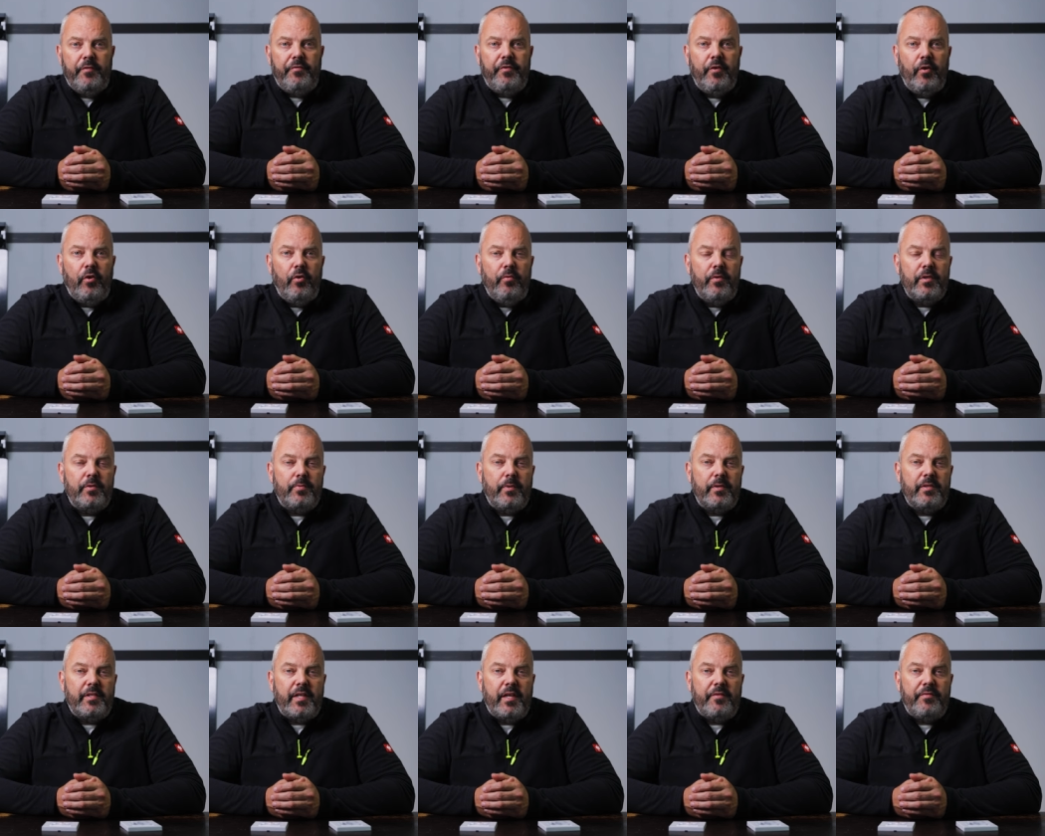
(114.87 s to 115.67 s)
If you
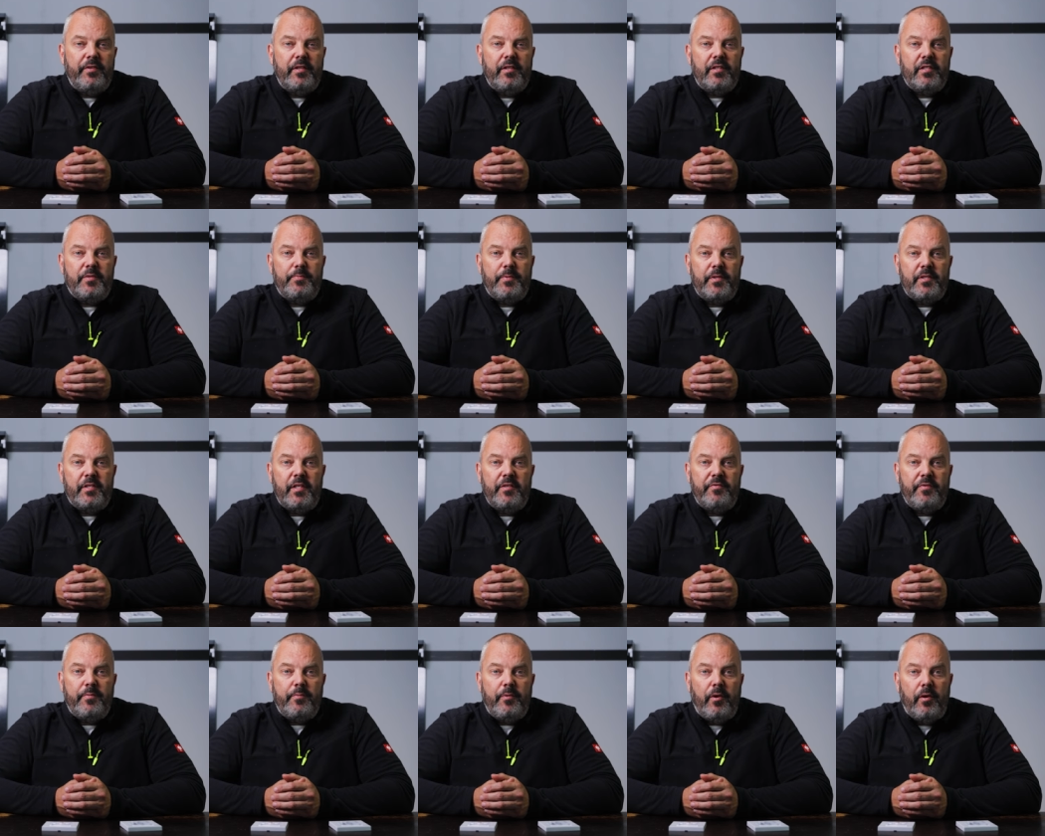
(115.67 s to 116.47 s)
always want to have it in a
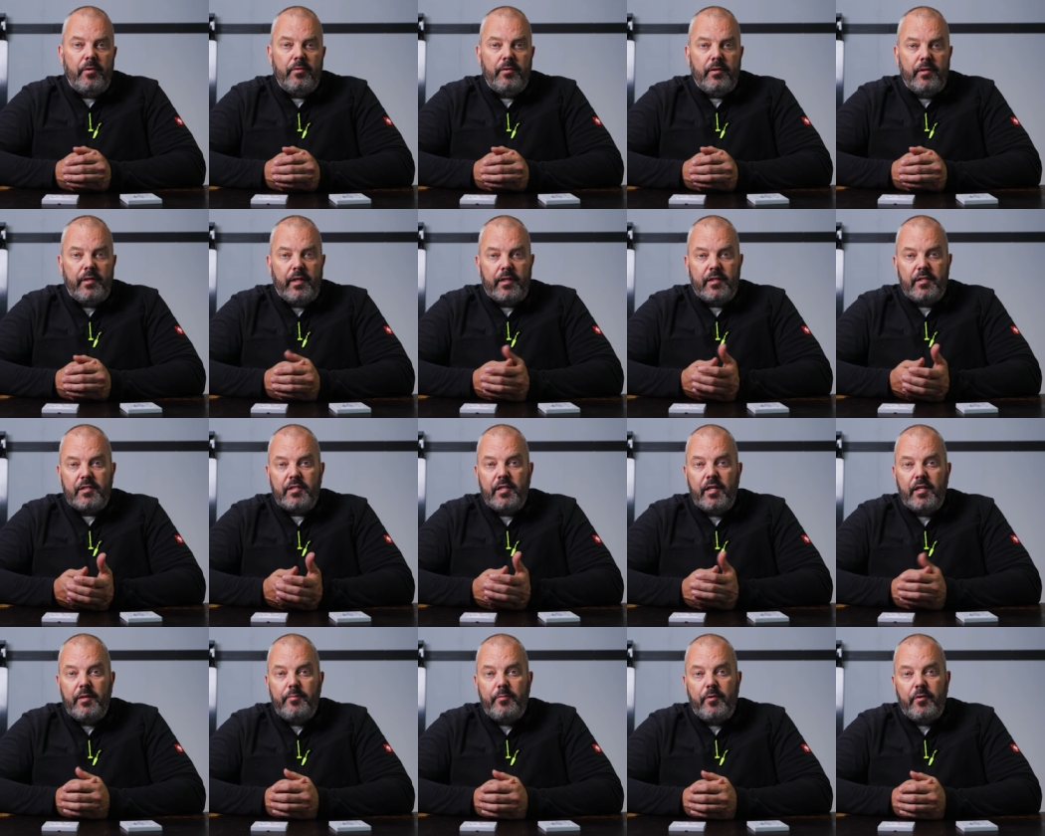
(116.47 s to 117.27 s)
specific mode, like the
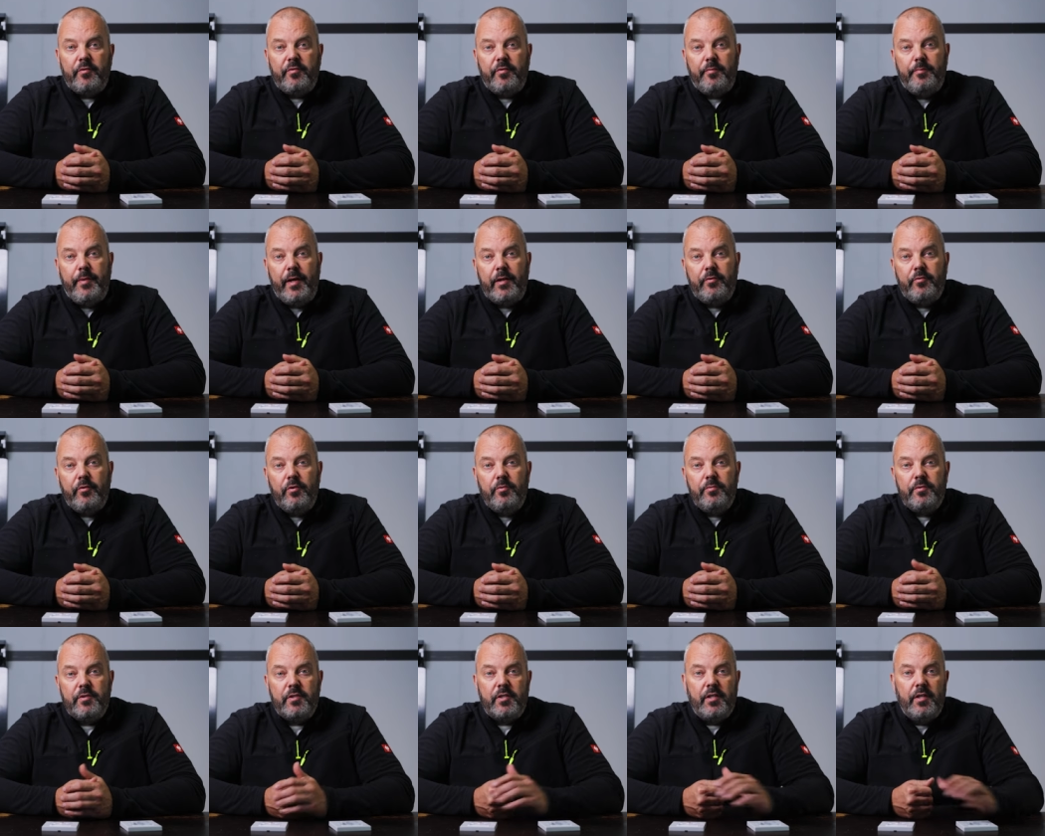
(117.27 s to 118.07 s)
silent mode for
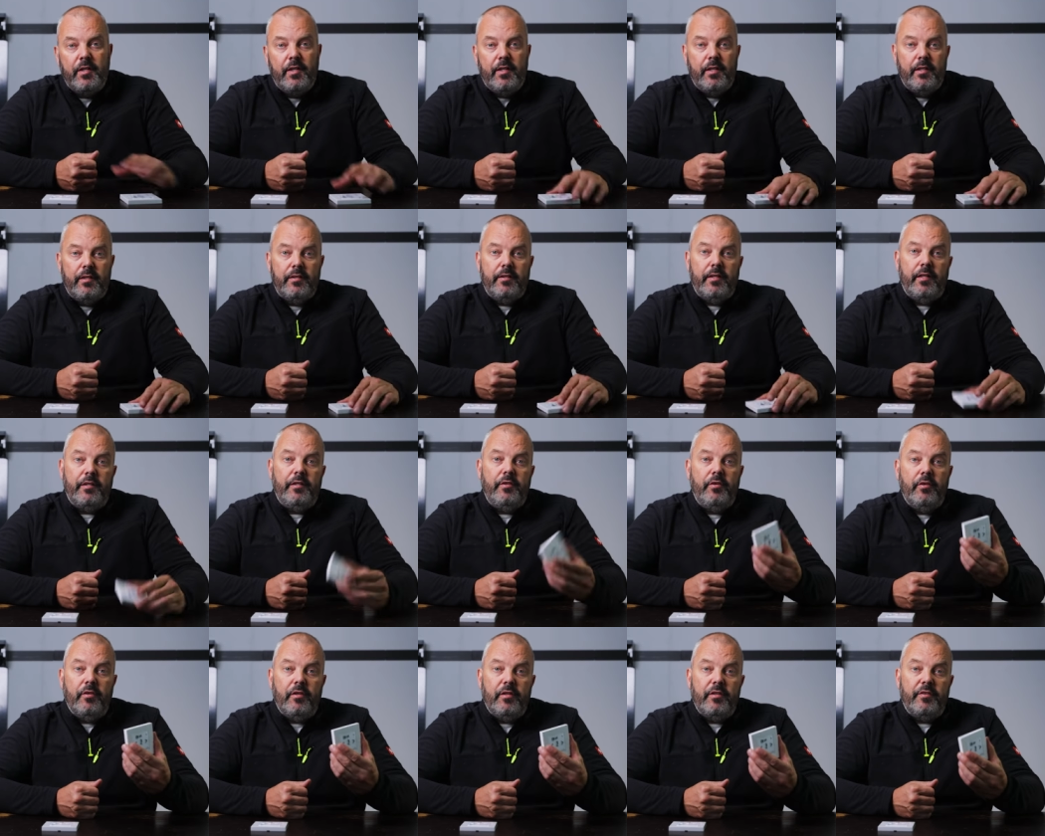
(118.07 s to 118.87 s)
bedrooms,
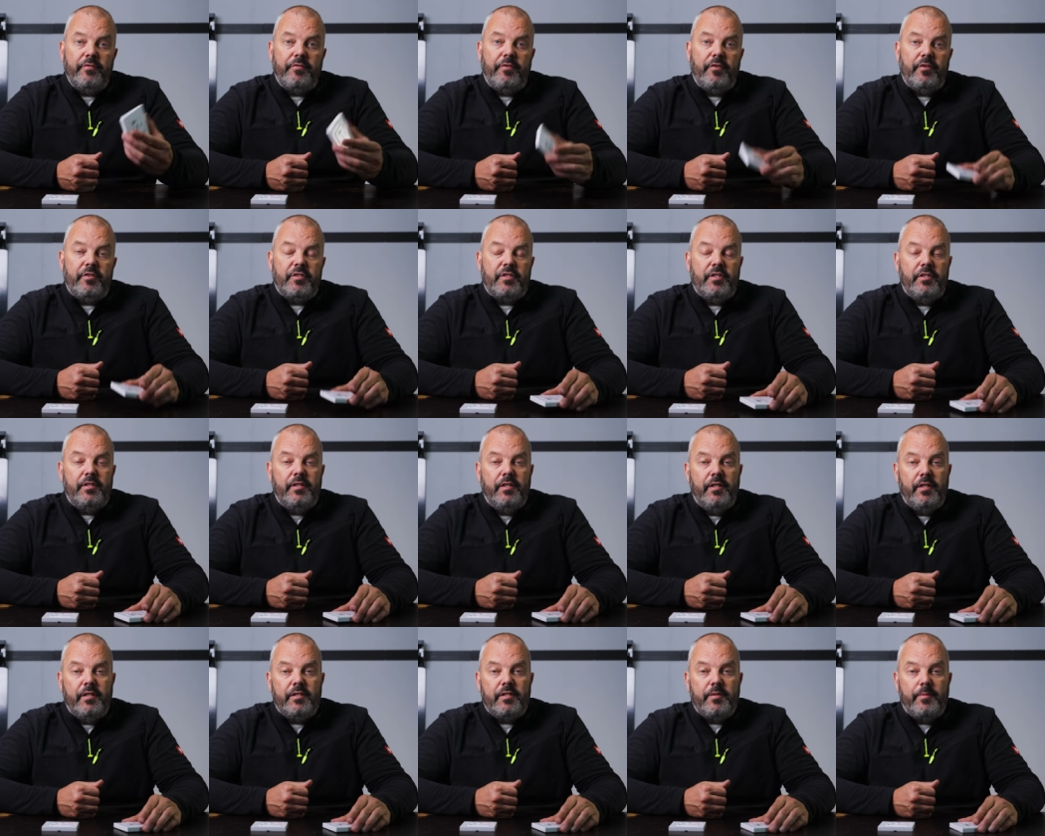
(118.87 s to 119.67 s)
then the earlier
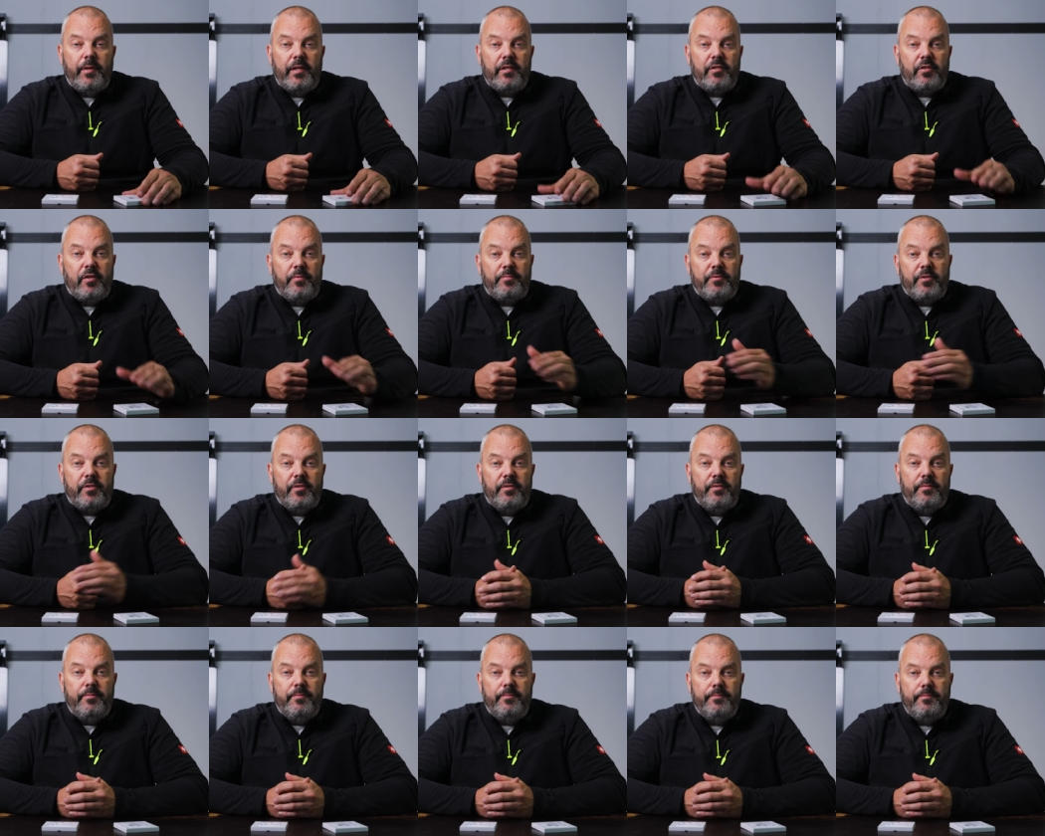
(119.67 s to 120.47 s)
version is the best
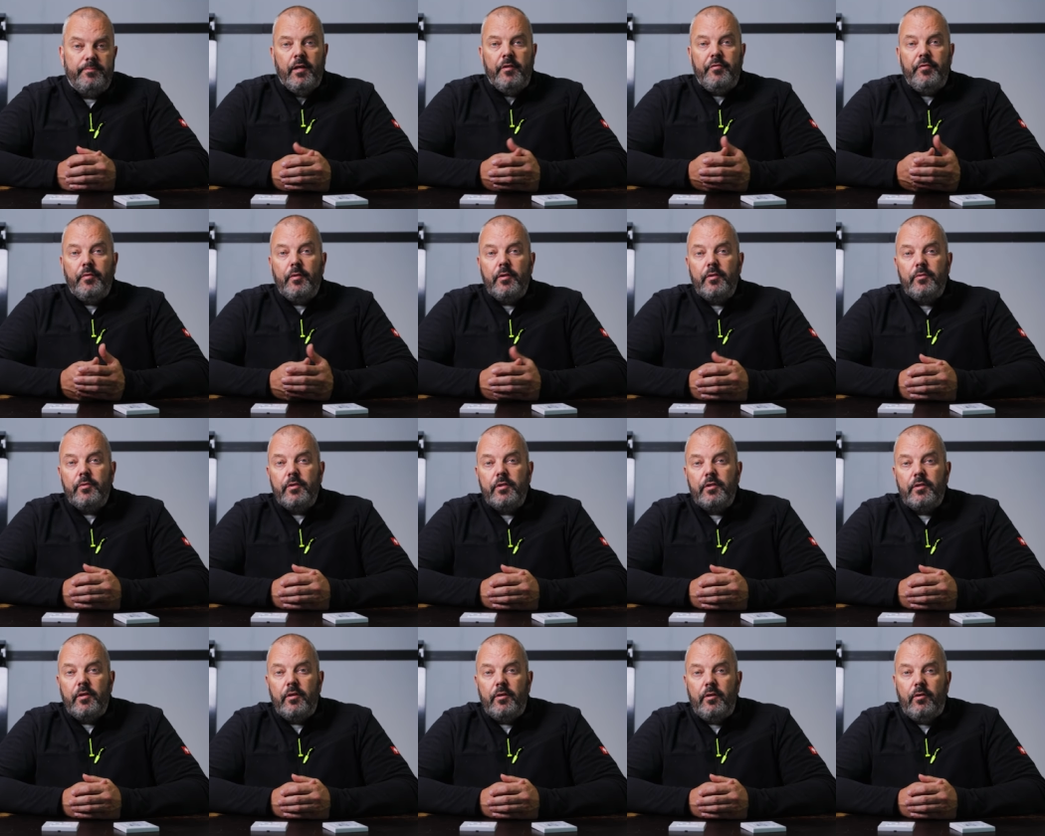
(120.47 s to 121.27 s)
option. If you want
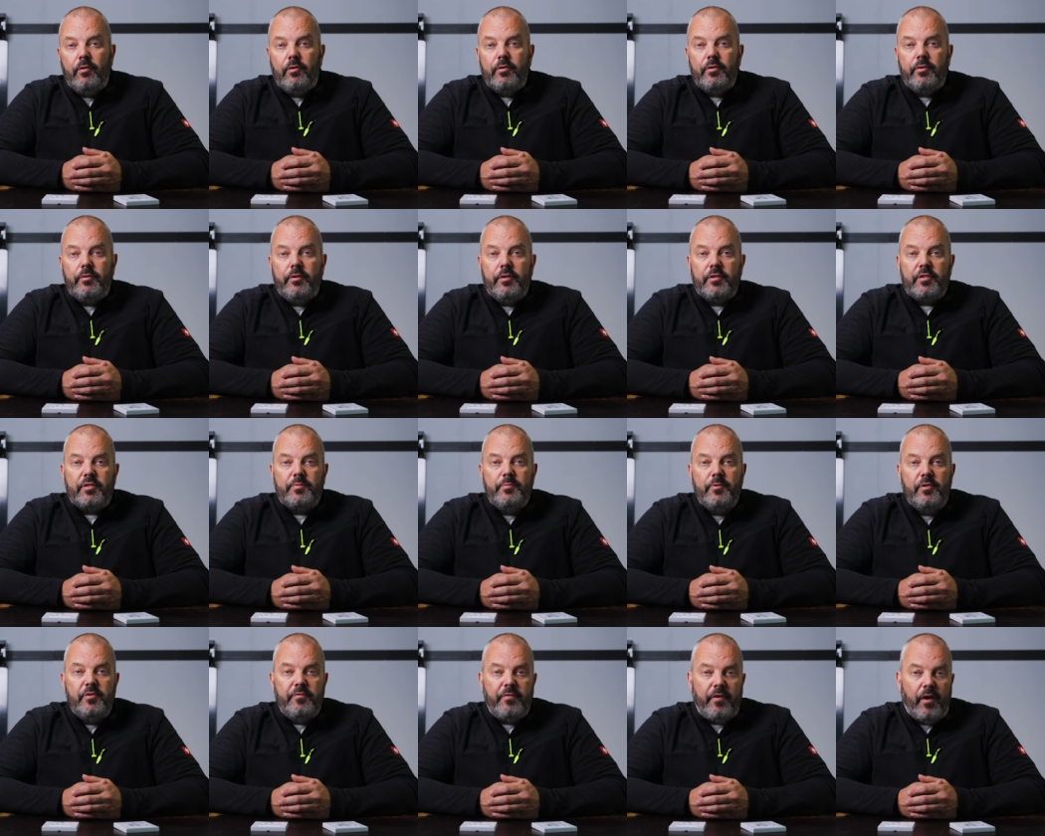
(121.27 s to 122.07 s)
to order a
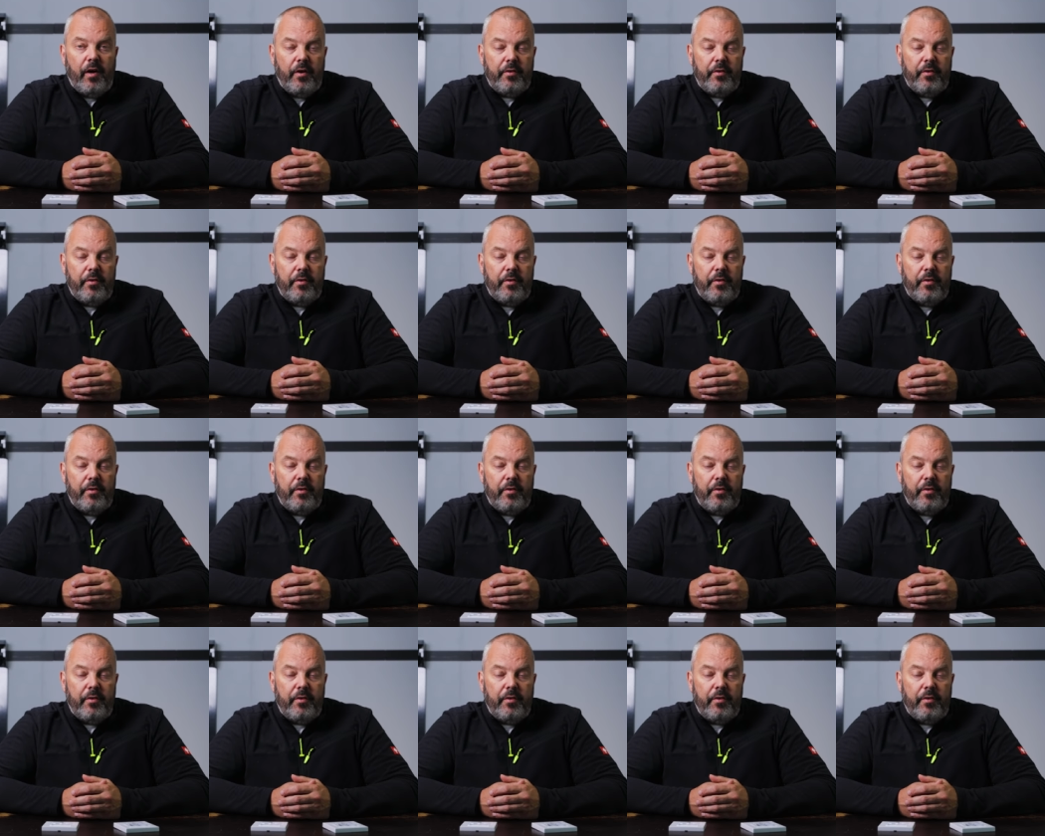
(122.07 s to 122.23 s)
Smoove